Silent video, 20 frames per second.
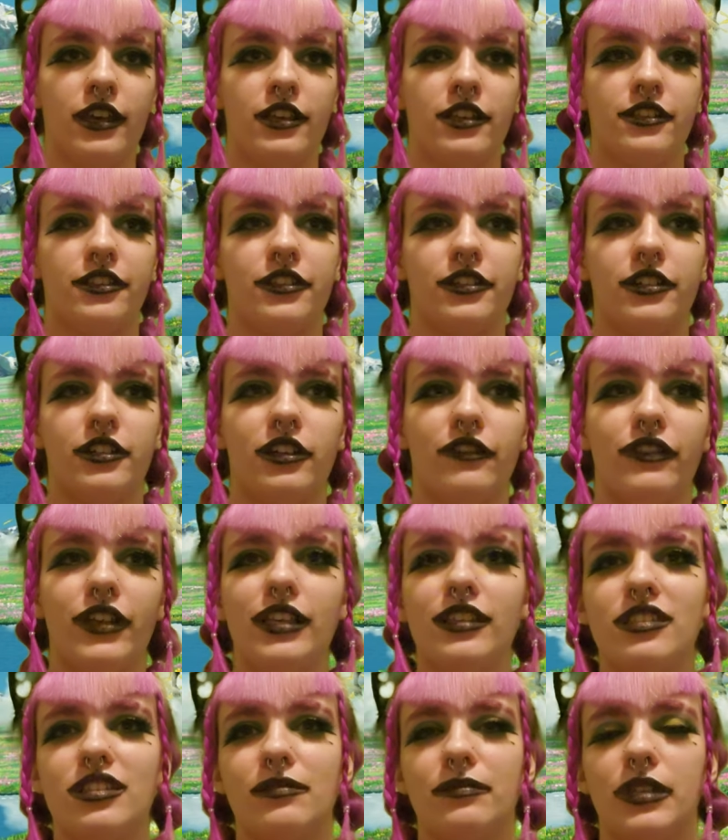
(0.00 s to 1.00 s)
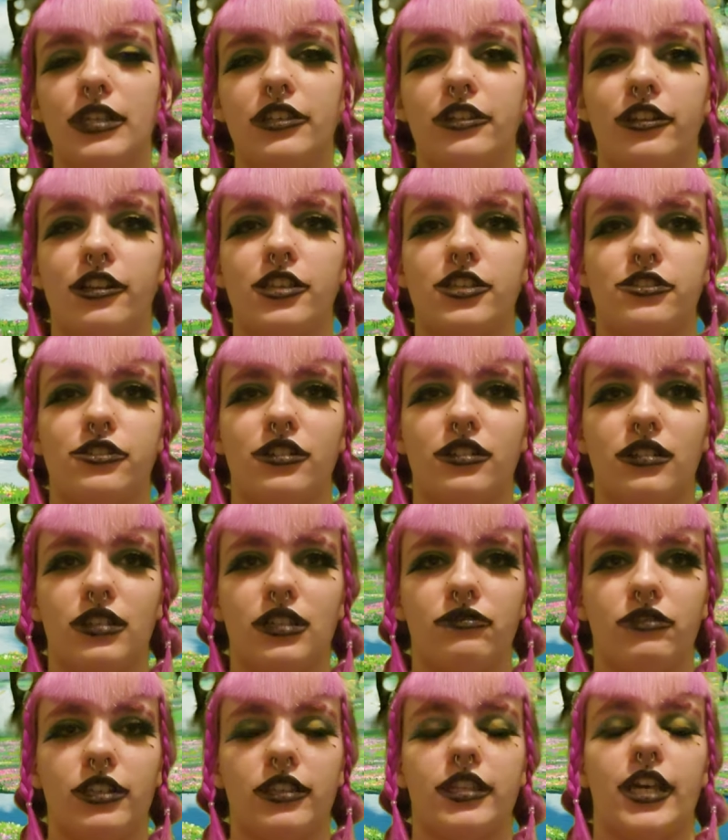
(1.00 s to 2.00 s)
so if that's something you're
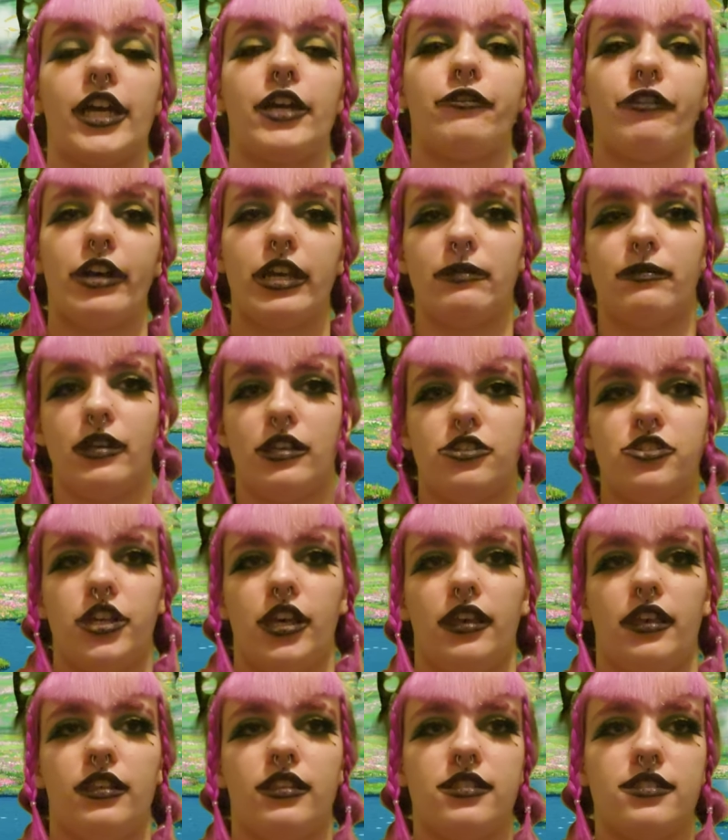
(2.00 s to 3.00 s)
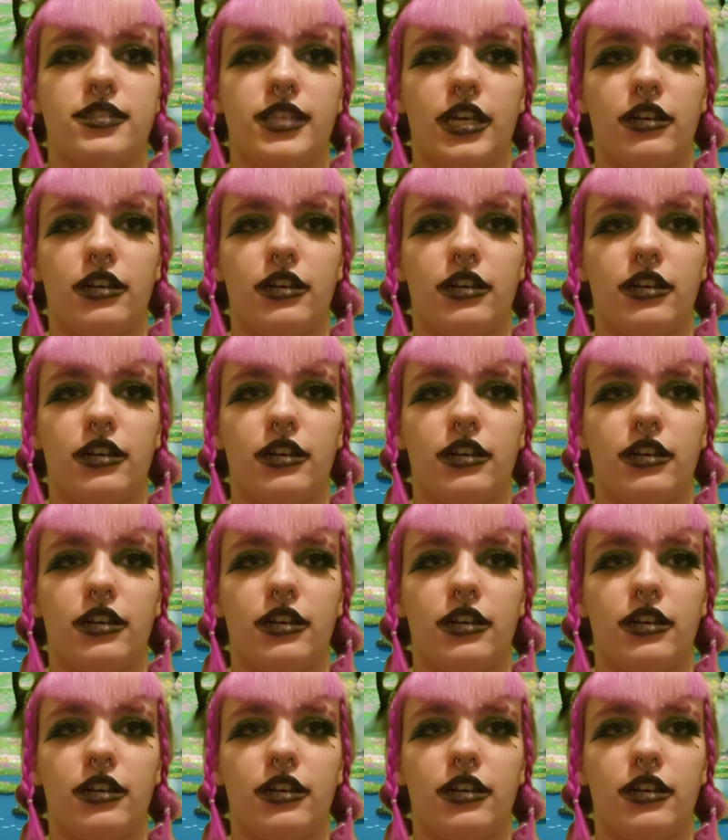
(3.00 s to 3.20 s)
struggling with, I recommend checking this